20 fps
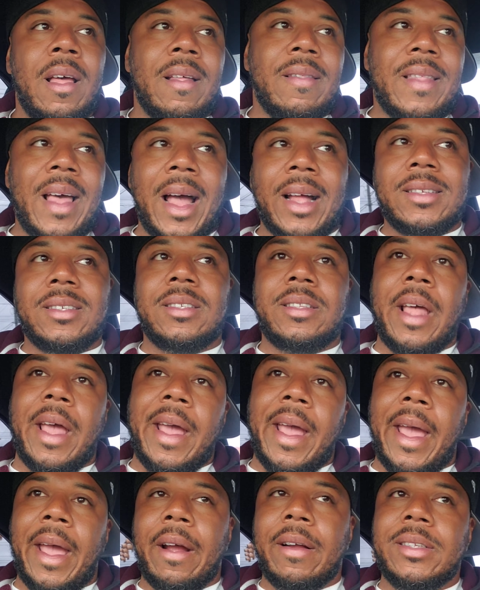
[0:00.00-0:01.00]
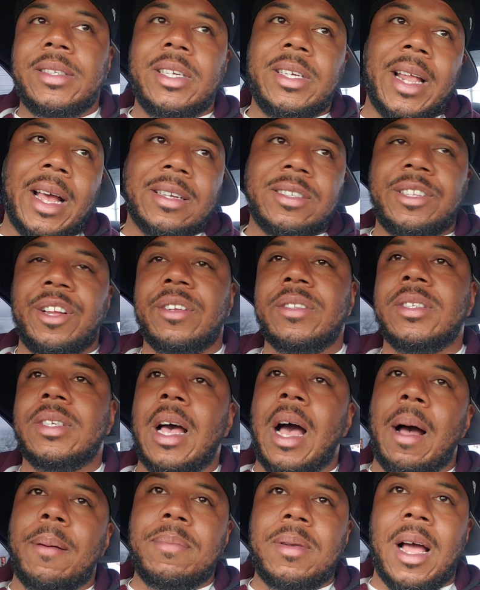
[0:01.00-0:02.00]
That's their that's their
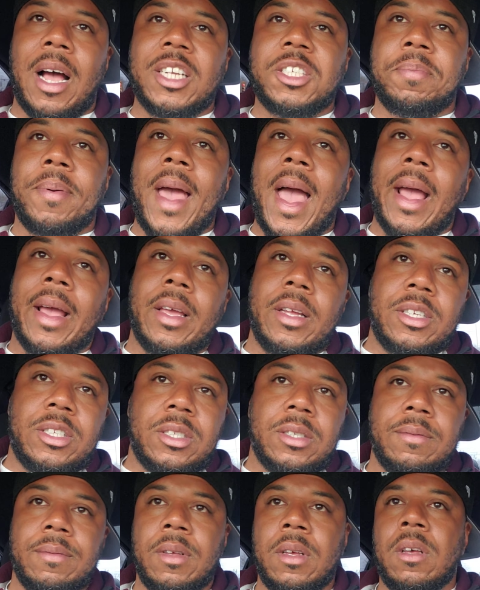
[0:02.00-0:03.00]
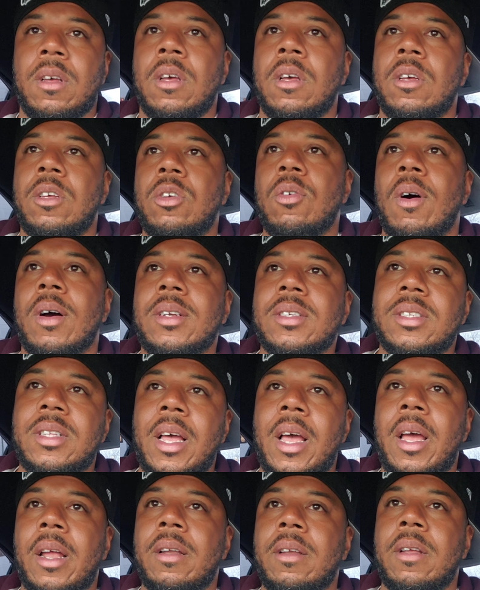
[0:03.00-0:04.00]
top-notch package. You
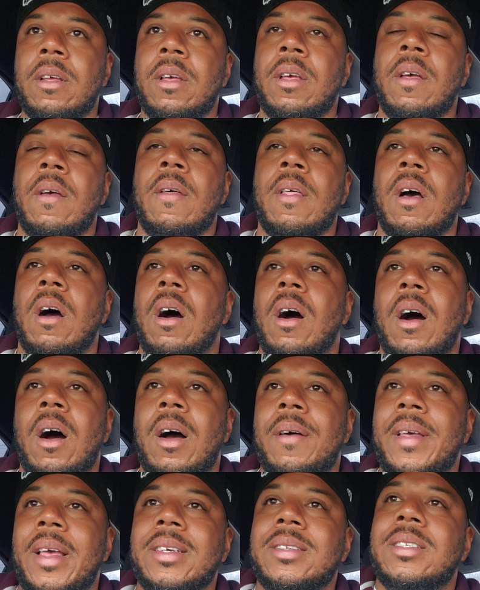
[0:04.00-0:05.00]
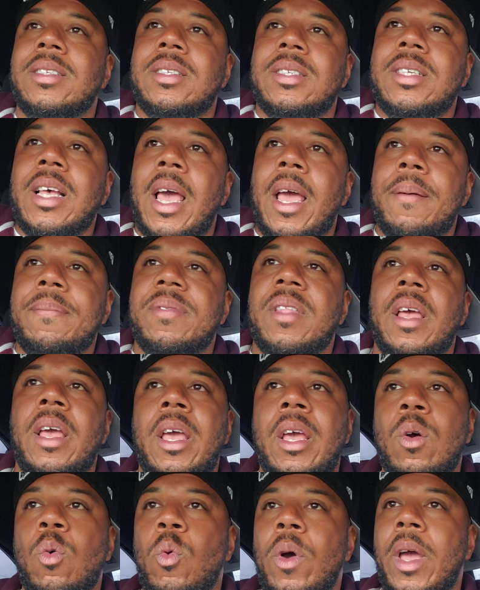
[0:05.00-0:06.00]
understand? It's the same
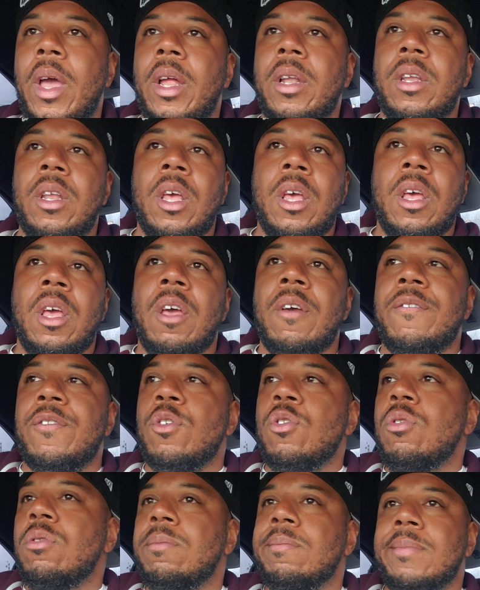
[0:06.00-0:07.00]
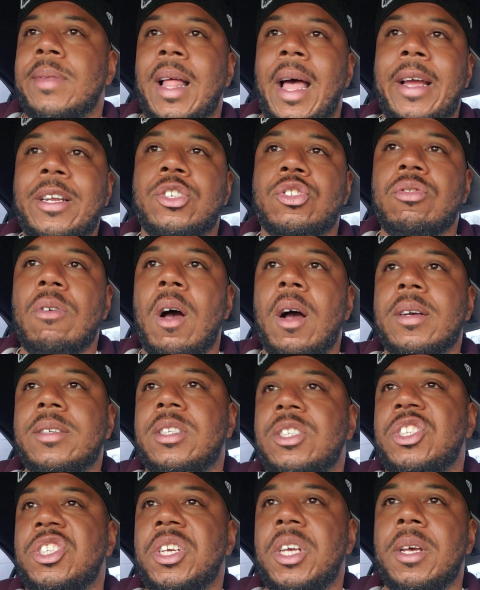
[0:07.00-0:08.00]
thing if you like
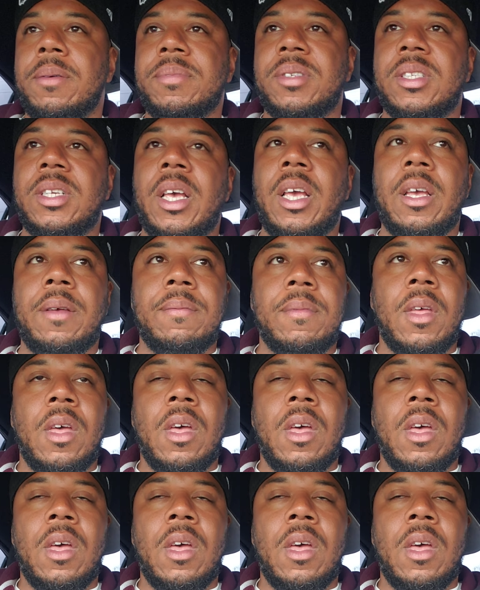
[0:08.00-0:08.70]
trucks, GMC.